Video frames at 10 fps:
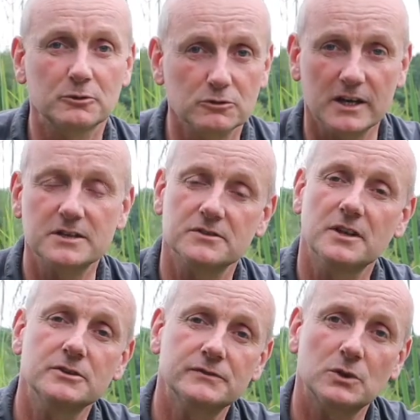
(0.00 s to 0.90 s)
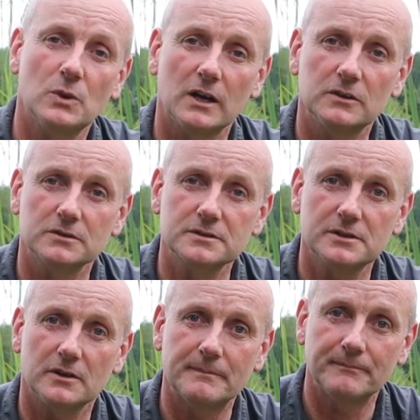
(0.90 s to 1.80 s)
graze on those for quite a long
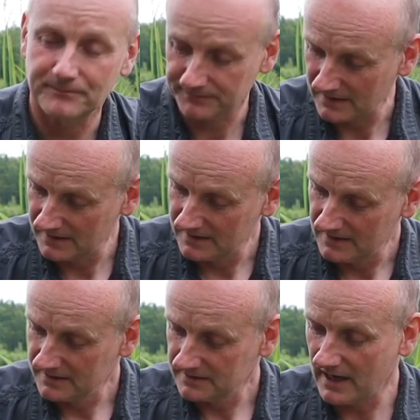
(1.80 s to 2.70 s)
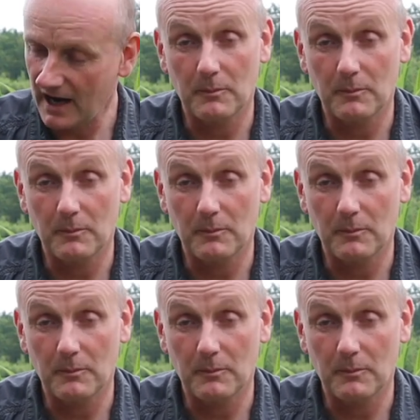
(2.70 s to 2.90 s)
time. Now,